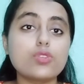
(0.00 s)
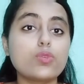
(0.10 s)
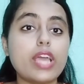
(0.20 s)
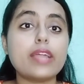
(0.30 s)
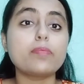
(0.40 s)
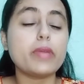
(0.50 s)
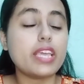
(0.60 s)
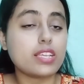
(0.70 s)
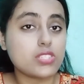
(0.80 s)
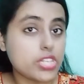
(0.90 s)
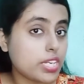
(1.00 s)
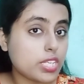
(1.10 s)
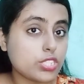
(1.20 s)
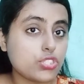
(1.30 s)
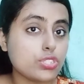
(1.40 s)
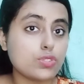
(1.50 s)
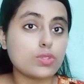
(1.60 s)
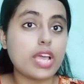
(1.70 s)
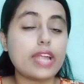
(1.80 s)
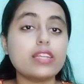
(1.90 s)
you can pay extra attention to
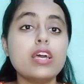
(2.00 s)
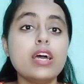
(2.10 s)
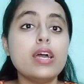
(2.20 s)
that.